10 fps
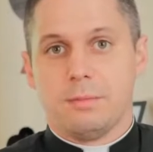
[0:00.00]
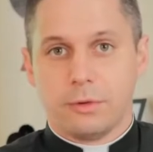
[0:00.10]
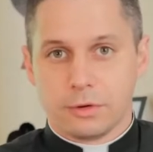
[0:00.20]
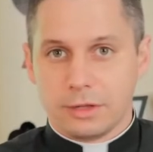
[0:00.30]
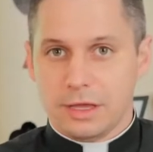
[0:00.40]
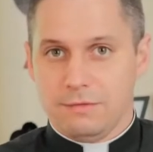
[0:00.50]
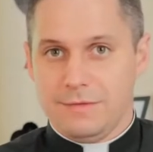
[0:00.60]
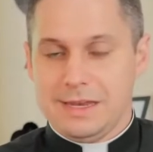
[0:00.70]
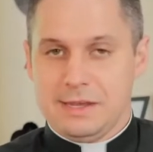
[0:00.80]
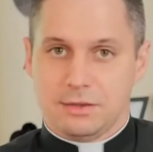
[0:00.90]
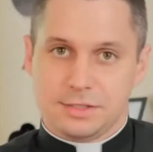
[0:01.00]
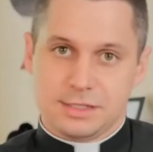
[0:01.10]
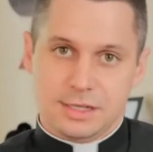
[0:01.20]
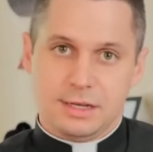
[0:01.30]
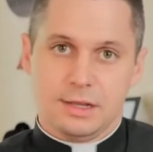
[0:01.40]
mortal and venial
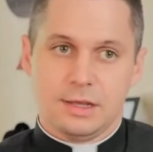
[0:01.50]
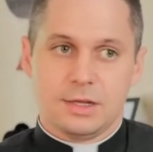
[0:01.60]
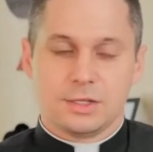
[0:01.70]
sin.